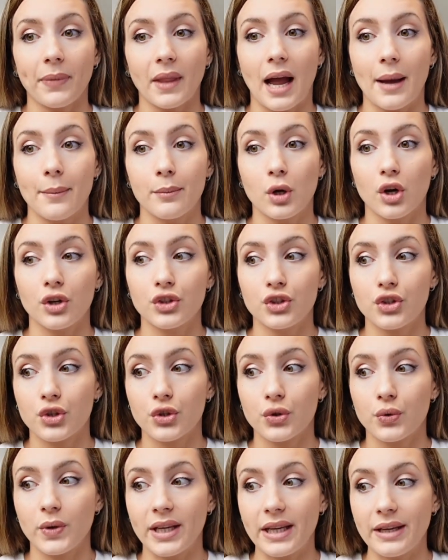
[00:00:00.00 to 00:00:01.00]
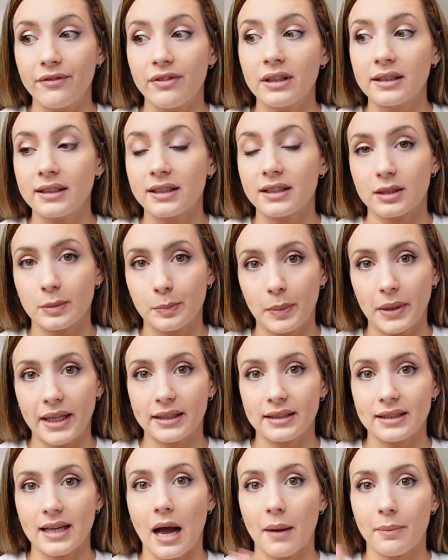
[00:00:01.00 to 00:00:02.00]
I'm going to evenly
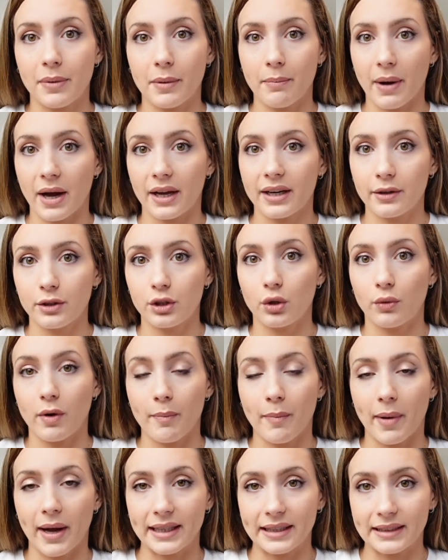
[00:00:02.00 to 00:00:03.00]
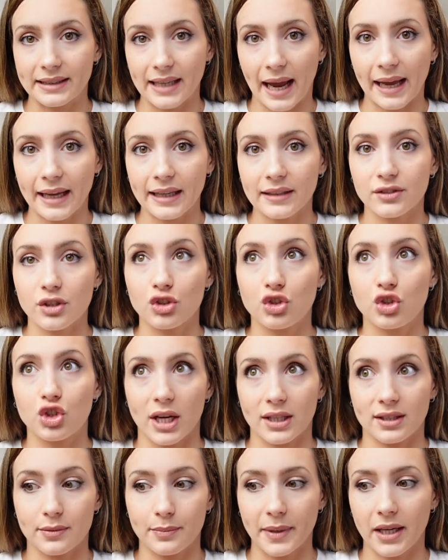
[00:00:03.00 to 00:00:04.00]
split upper body and lower body days
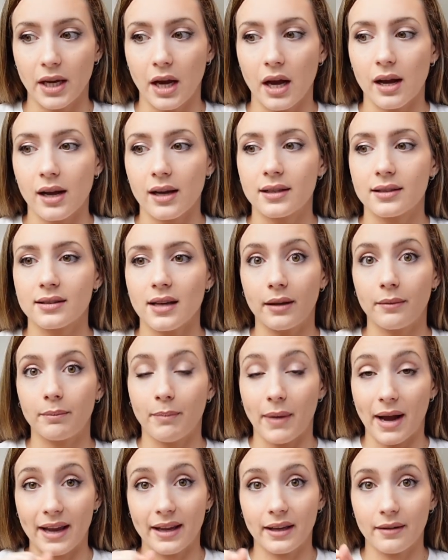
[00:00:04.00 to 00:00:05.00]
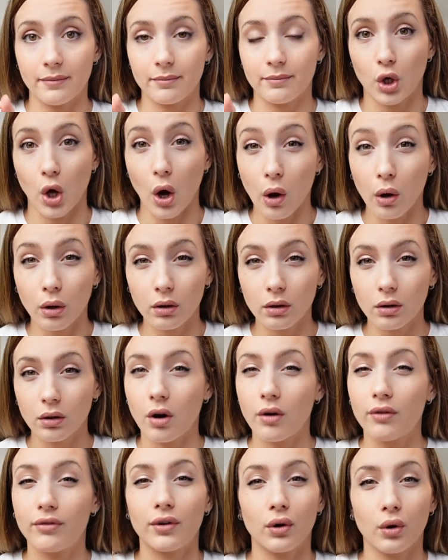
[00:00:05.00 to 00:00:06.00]
just because my goal,
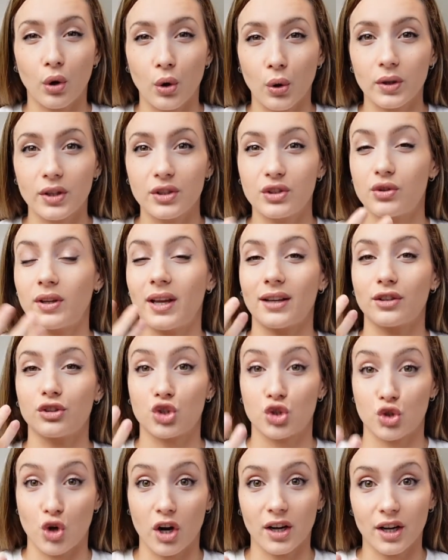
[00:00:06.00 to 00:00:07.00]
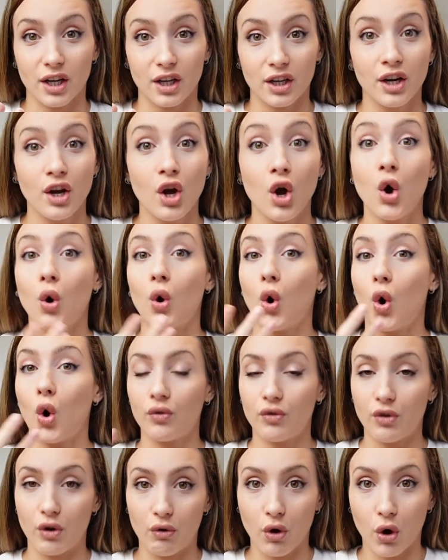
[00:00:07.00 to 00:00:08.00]
overall goal, is to get stronger
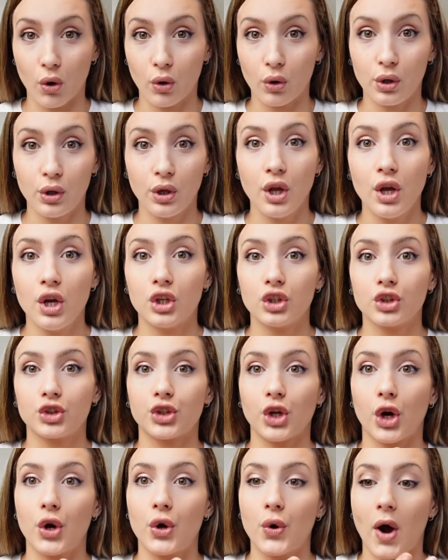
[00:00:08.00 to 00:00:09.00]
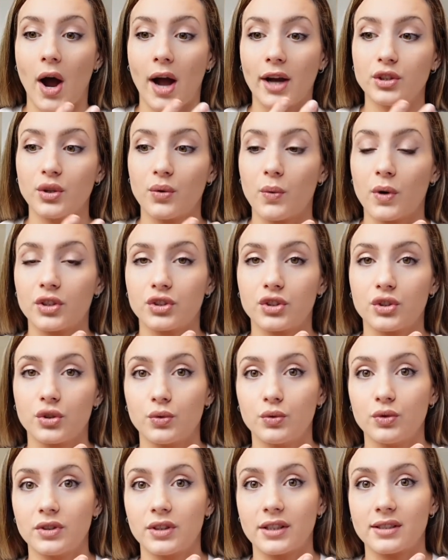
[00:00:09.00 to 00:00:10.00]
overall. So I don't want
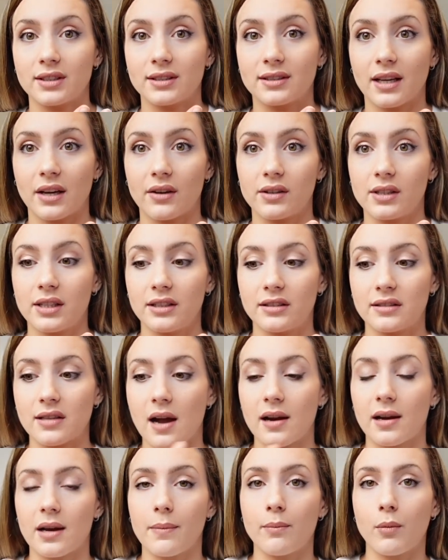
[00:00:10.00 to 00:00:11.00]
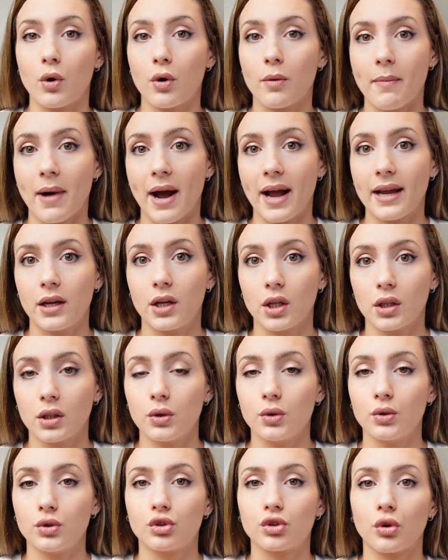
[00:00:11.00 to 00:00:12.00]
to necessarily target more my
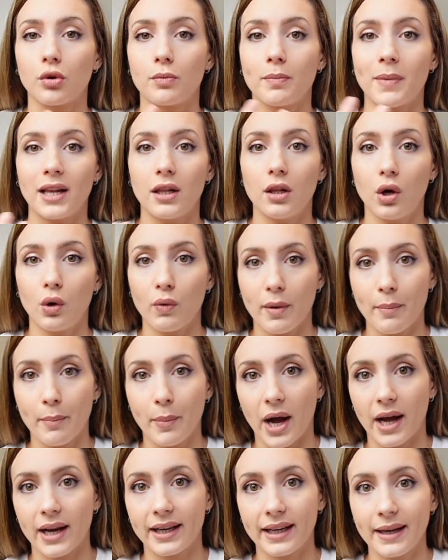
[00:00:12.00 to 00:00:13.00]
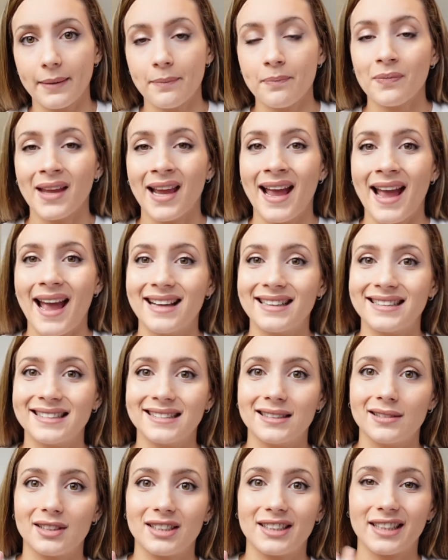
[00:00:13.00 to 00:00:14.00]
glutes or my lower body
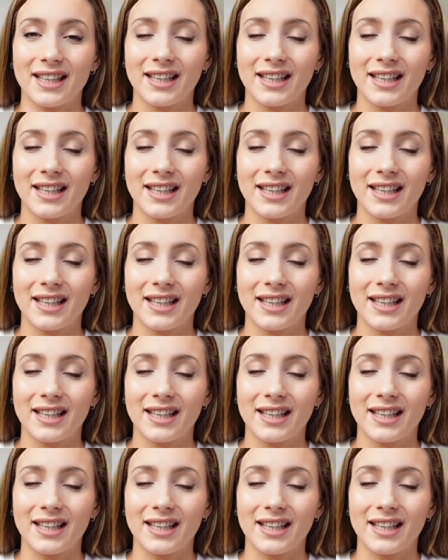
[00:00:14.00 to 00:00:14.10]
and